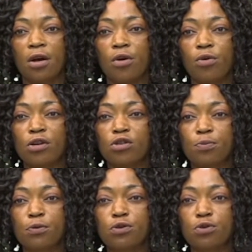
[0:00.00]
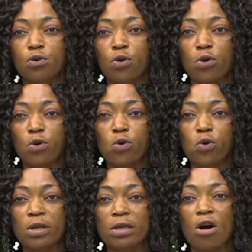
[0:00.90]
You are supposed to
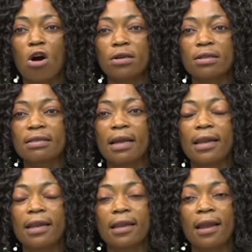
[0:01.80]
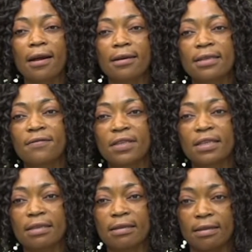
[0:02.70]
know all selling
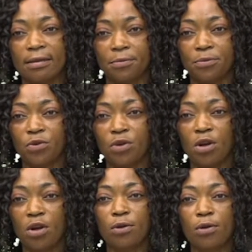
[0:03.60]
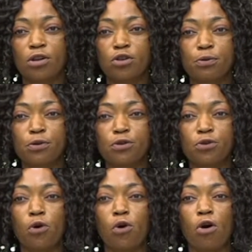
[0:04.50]
activities. You are supposed
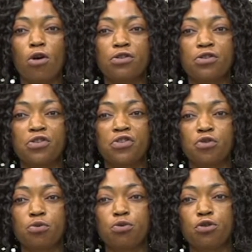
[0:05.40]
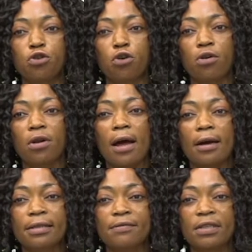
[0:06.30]
to know all distribution
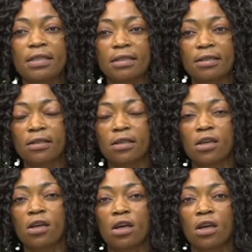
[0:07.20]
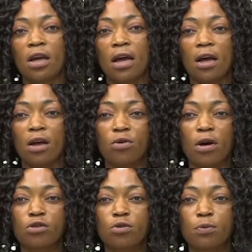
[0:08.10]
activities. You
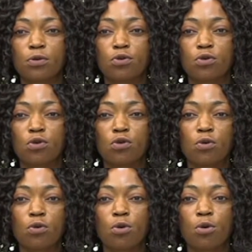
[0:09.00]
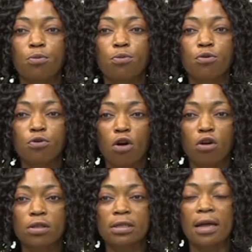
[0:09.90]
are supposed to know
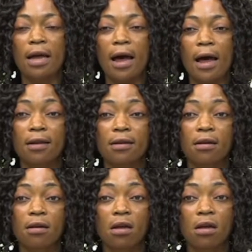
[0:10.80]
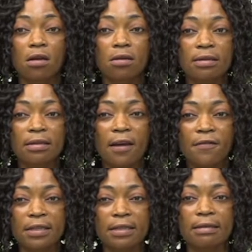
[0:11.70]
products and
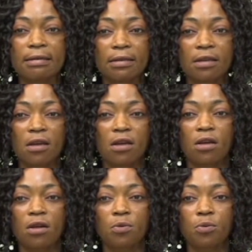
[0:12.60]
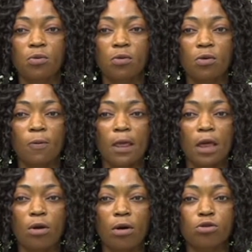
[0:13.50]
services.
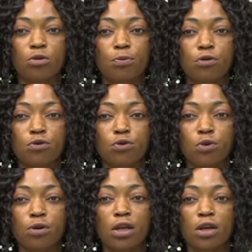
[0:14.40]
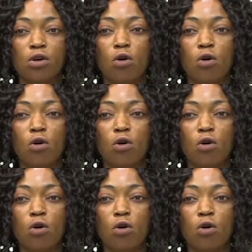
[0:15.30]
You are supposed to know the